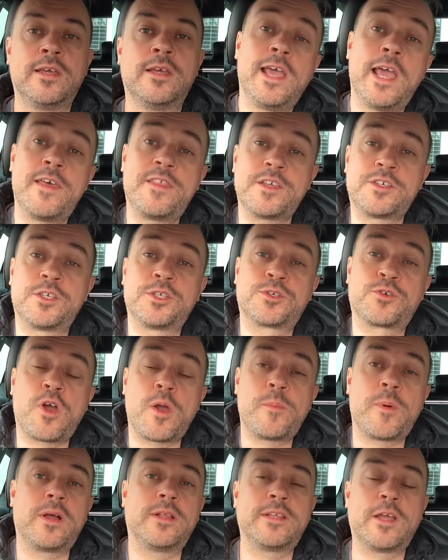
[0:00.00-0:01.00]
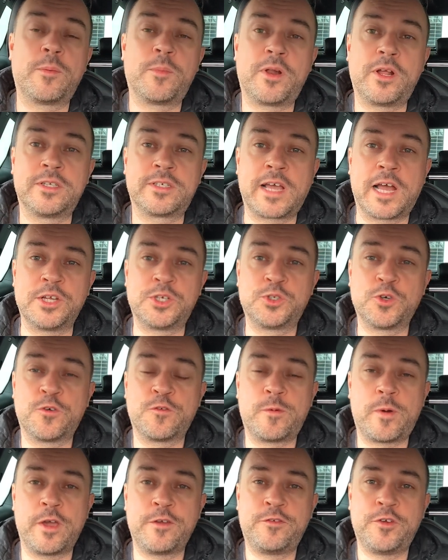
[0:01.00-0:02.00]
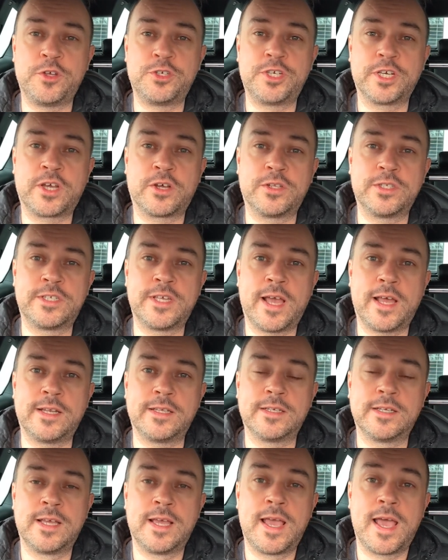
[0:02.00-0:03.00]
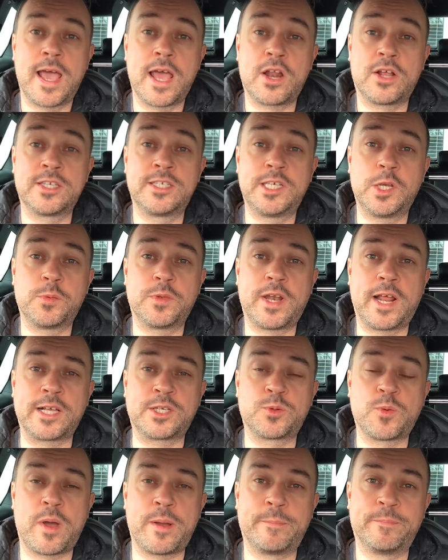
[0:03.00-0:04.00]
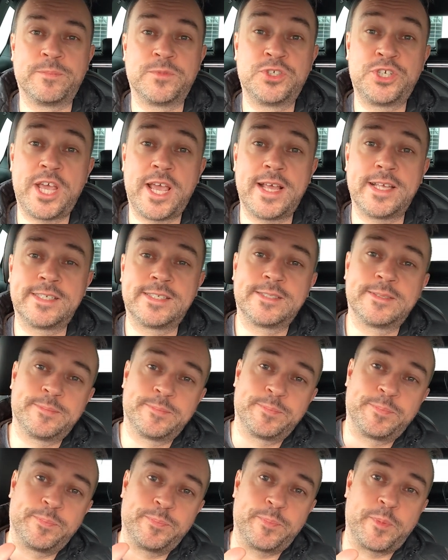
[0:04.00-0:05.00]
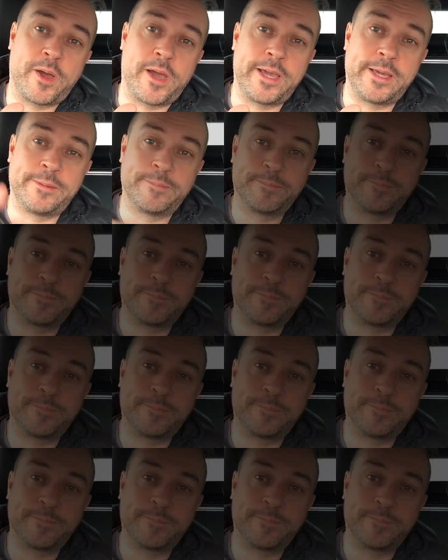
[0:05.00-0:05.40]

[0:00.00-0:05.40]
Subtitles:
Hit the subscribe button down below to catch all of my future content, and I'll see you on the next one. Cheers. Bye.